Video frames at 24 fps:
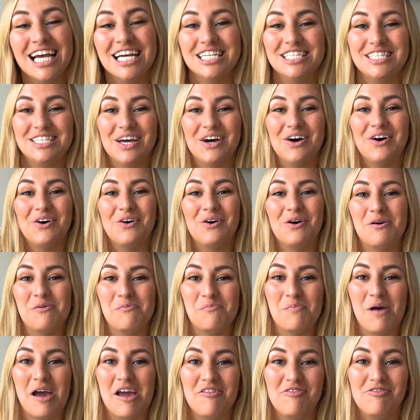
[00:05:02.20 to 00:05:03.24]
so
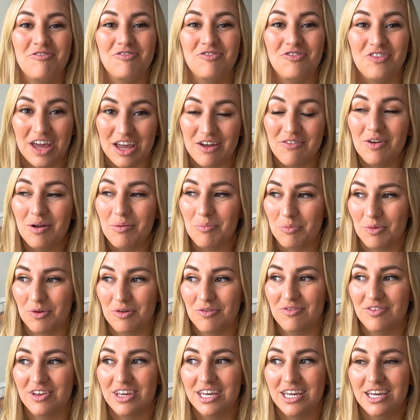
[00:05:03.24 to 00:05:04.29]
my favorite
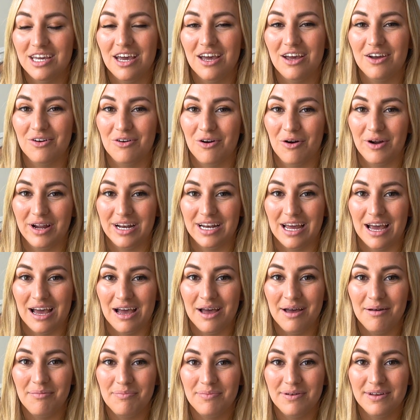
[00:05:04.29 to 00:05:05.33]
movie growing
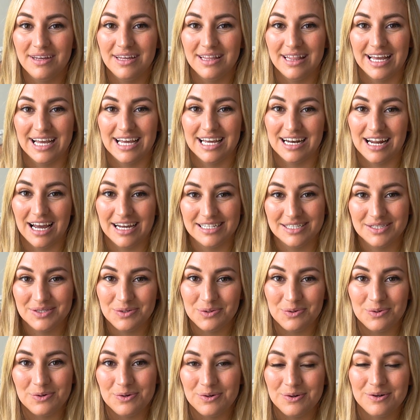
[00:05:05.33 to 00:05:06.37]
up, like in high
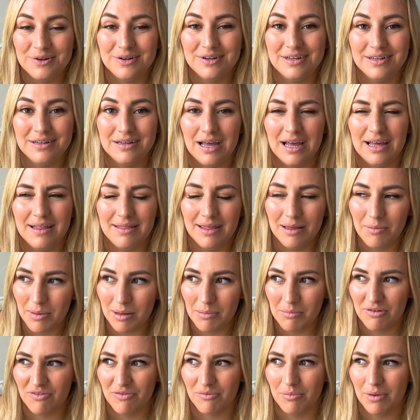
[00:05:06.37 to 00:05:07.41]
school, I think
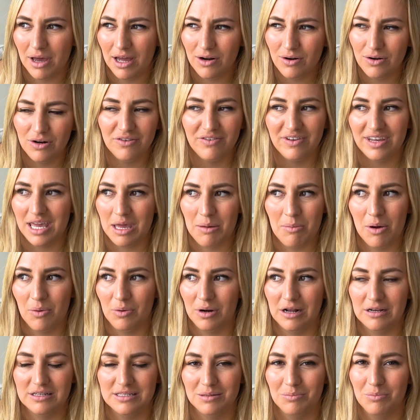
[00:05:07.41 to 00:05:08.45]
maybe even, I don't know if it came out when
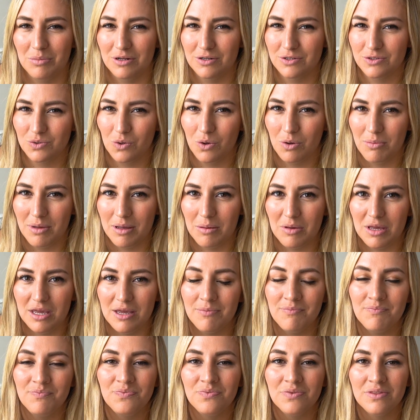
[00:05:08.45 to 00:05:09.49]
I was in middle school
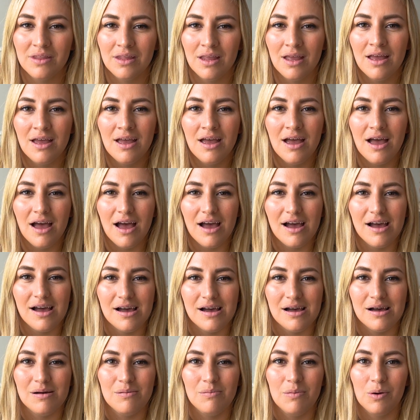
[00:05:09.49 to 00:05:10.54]
maybe,
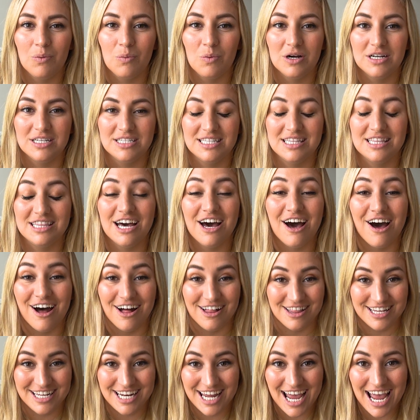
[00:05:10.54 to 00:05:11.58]
was The
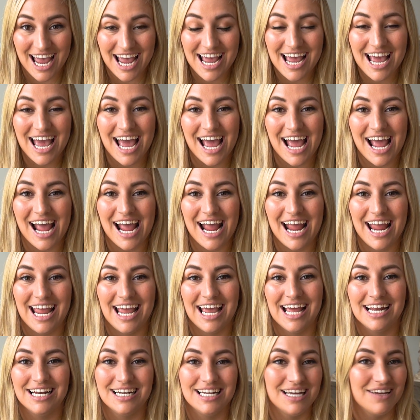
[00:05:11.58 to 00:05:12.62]
Holiday.
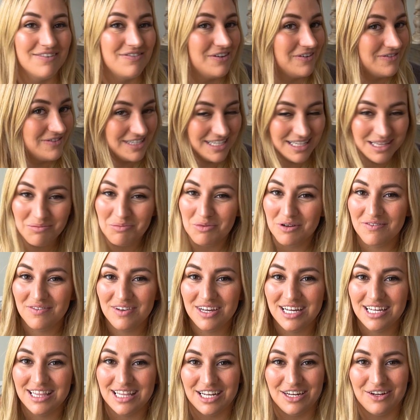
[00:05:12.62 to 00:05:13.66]
And if you've seen the
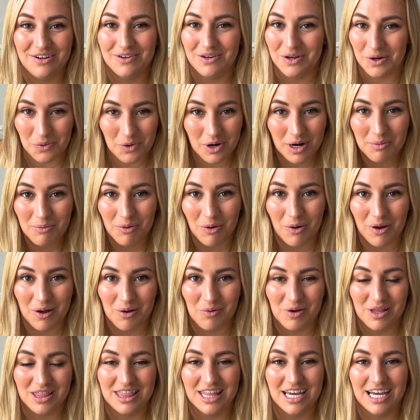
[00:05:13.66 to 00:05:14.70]
movie, then you know where I'm going
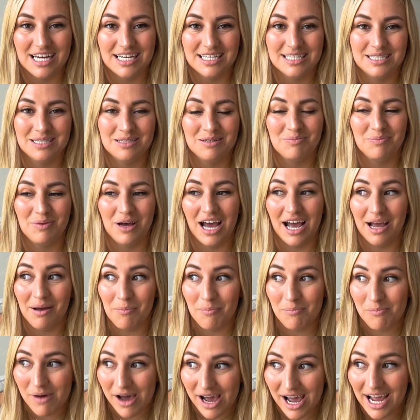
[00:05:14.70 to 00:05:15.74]
with this, but
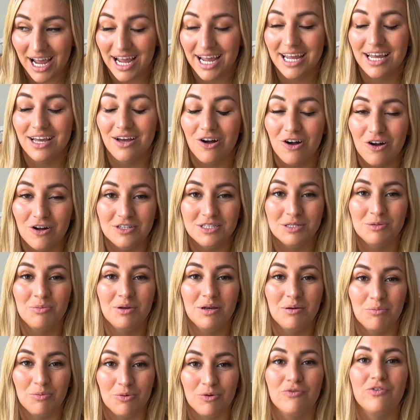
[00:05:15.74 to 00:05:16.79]
my
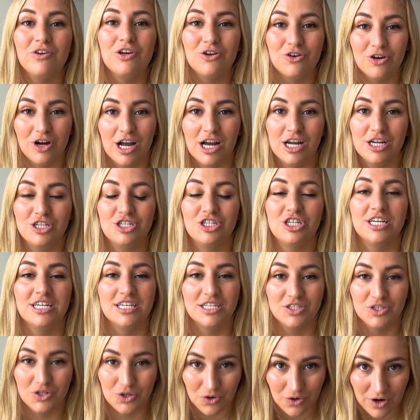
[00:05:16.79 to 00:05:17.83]
ultimate movie crush
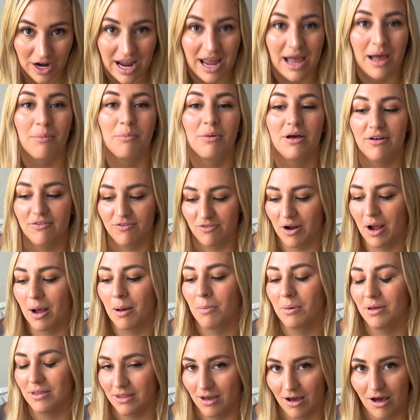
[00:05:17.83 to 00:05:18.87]
is Graham
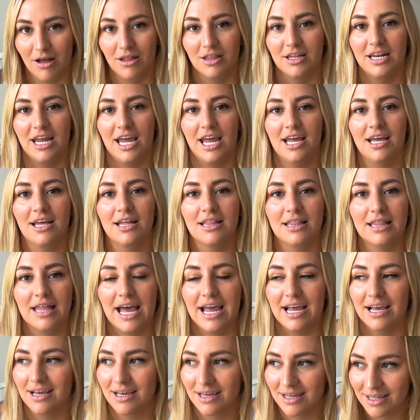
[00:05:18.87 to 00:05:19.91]
from The Holiday.
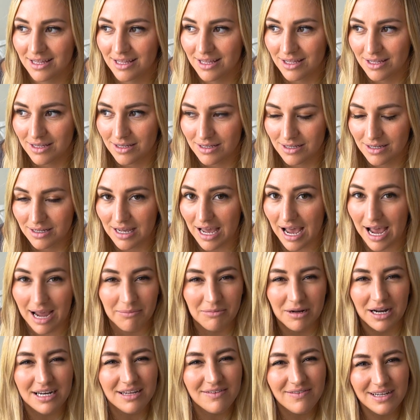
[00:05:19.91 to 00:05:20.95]
Like, I'm
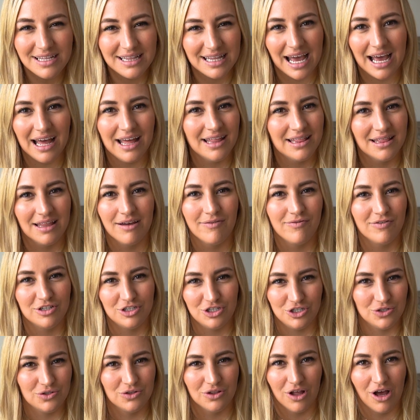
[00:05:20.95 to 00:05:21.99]
not even that in love with
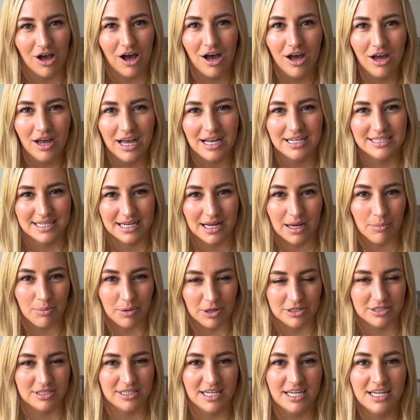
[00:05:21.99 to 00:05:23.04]
Jude Law as like a
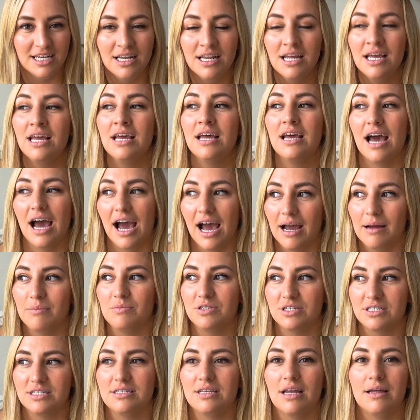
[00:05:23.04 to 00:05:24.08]
person. I'm
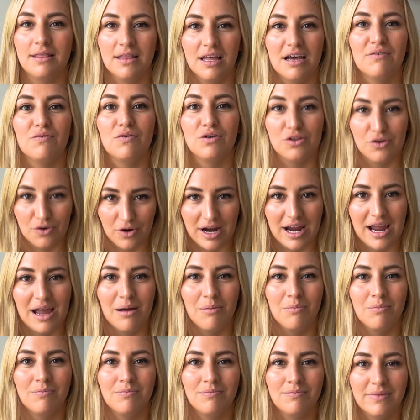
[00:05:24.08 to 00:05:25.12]
just in love with
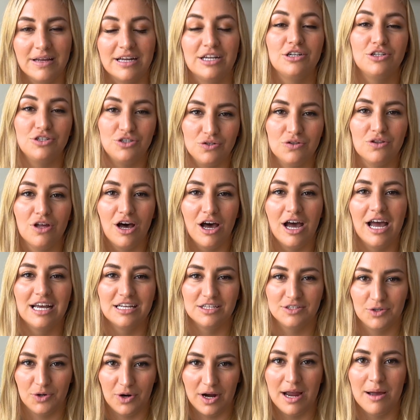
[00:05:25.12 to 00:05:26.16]
Graham, like Jude Law
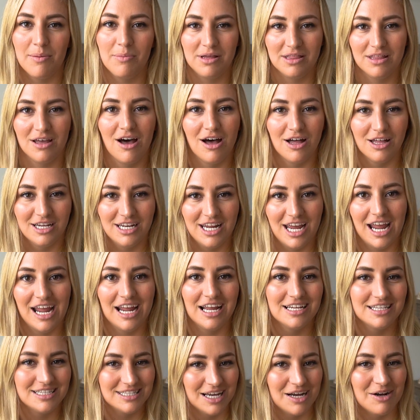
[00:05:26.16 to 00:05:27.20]
as Graham in The Holiday.
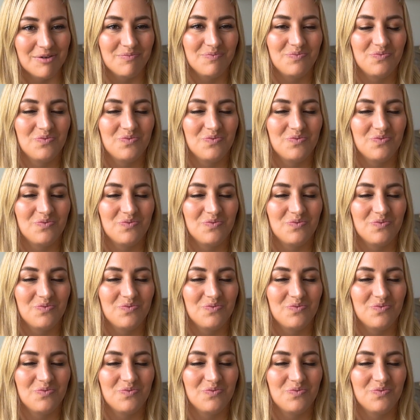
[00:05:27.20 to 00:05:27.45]
So